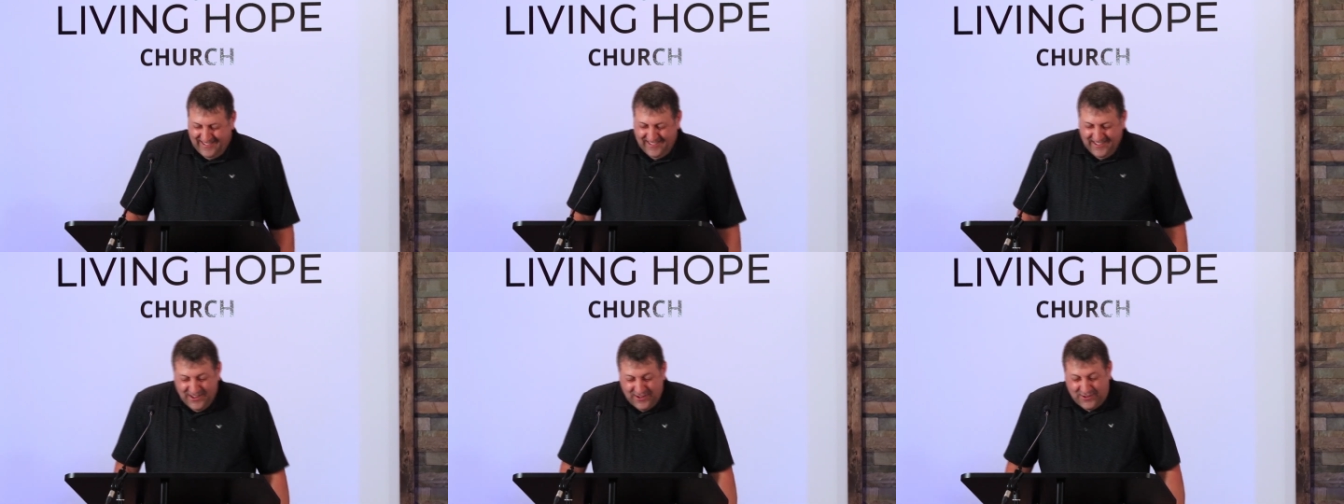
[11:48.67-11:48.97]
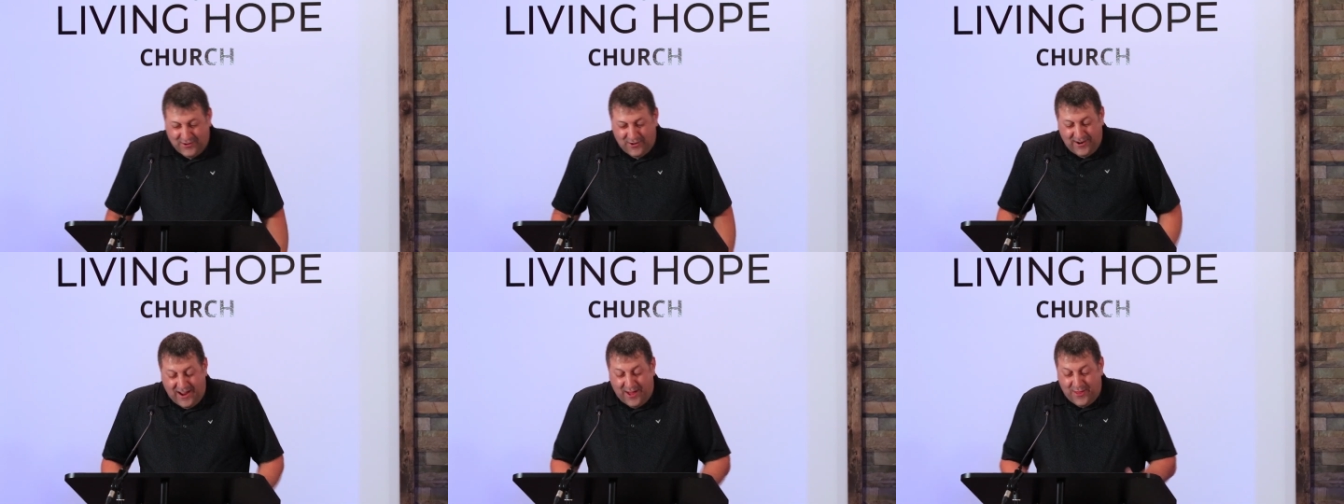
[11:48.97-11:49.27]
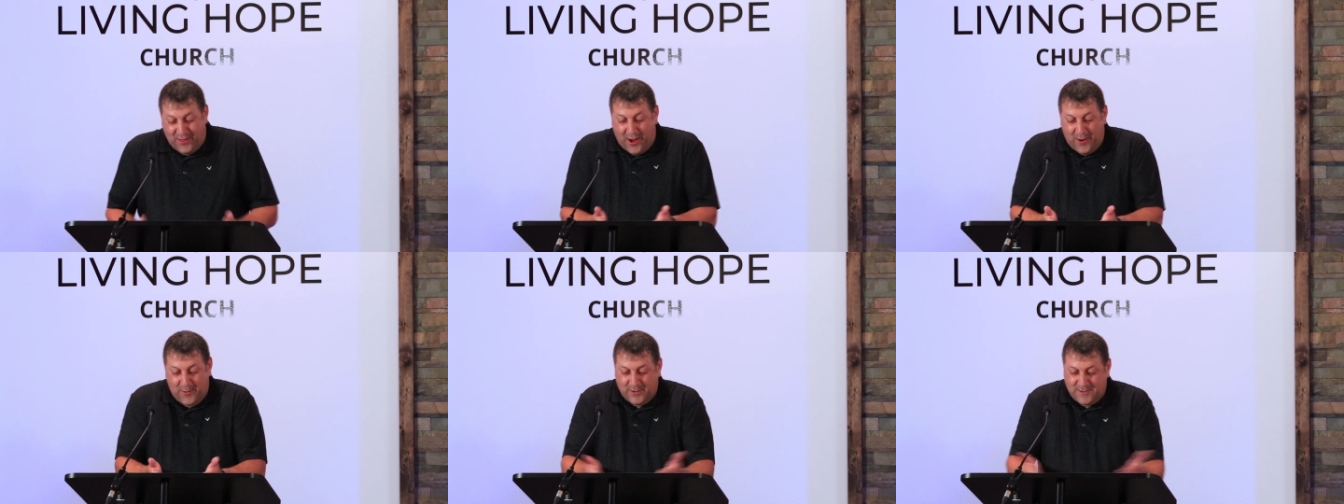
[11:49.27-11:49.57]
Sorry, I
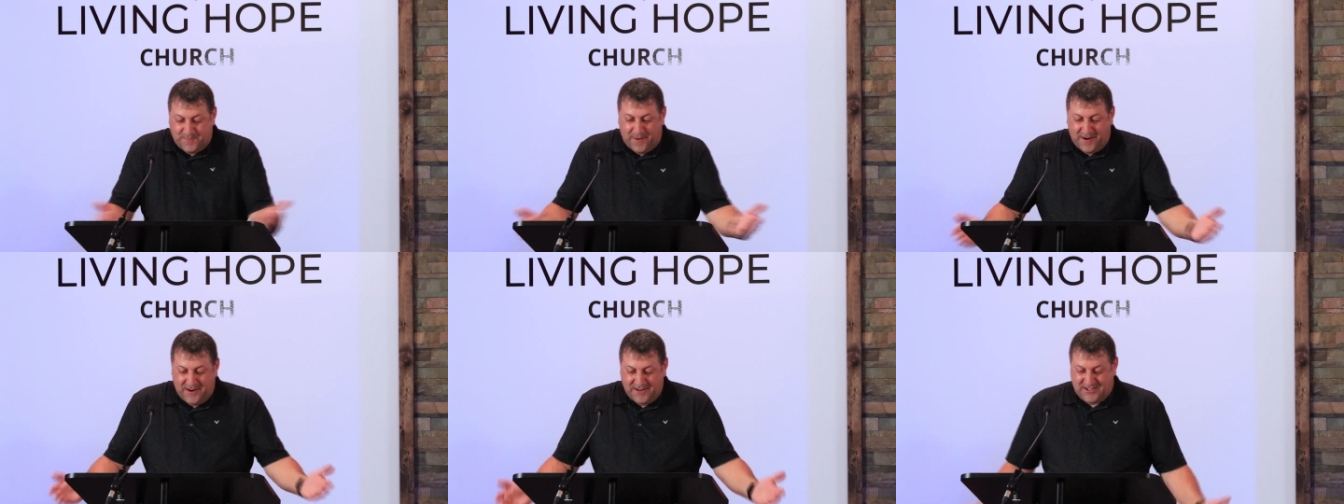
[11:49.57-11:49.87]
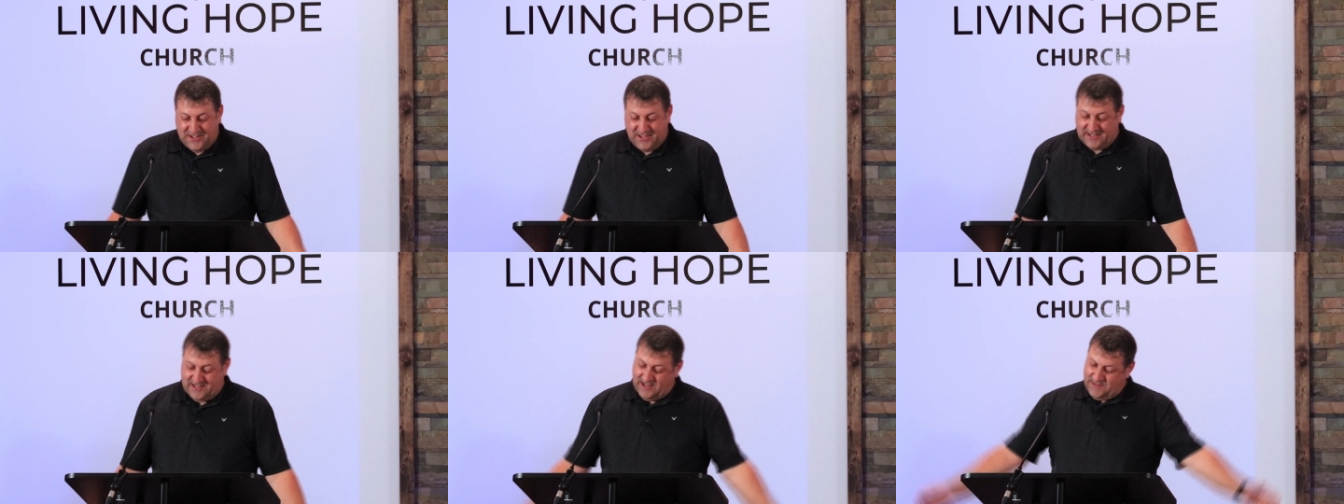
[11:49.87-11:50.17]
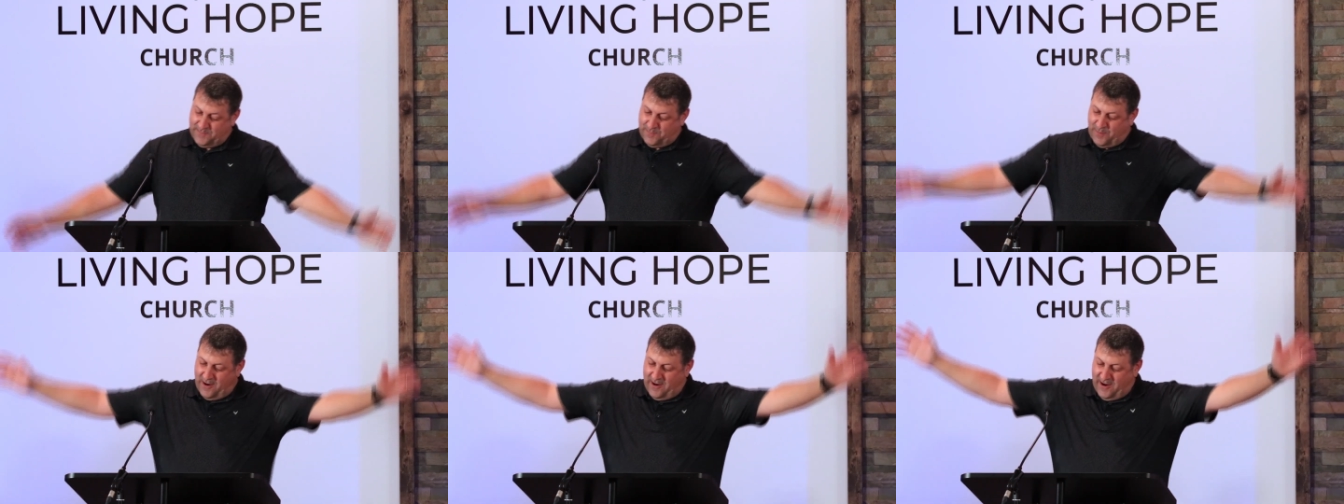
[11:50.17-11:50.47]
thought it was part six.
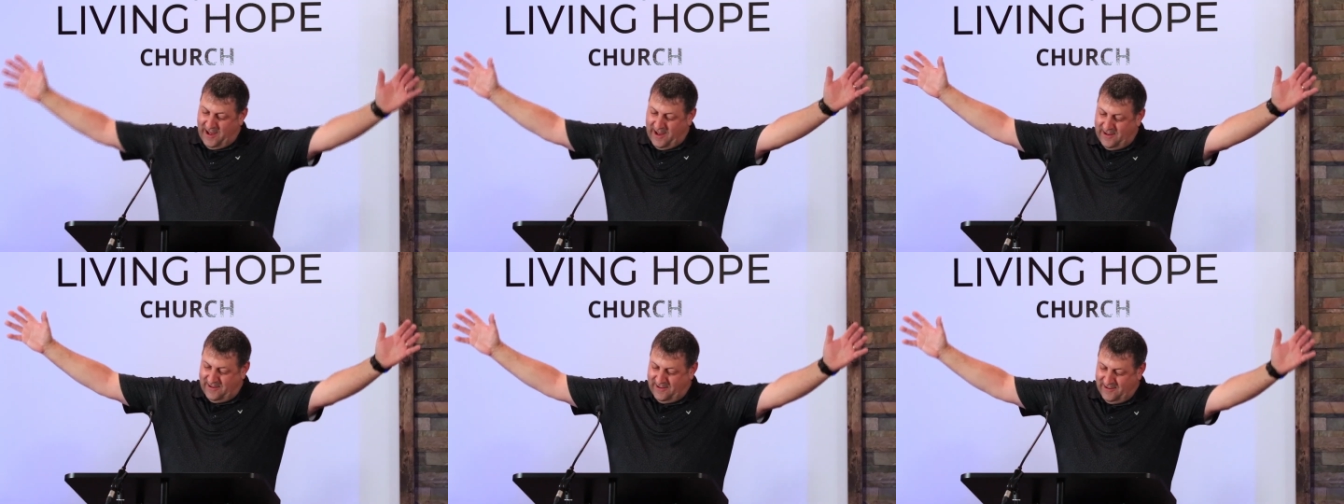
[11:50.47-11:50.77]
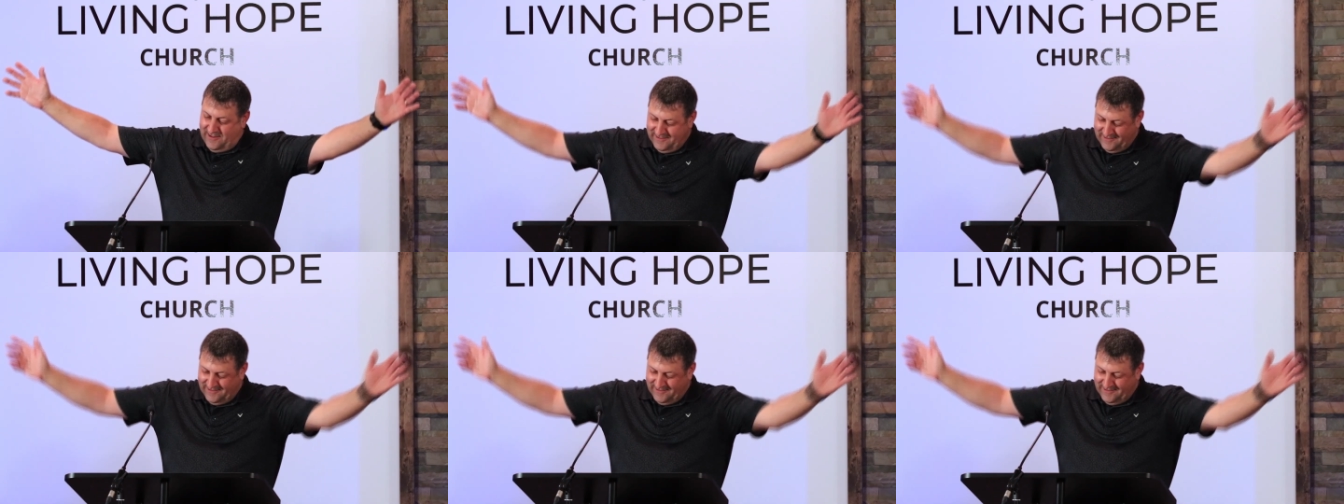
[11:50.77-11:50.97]
It's part eight.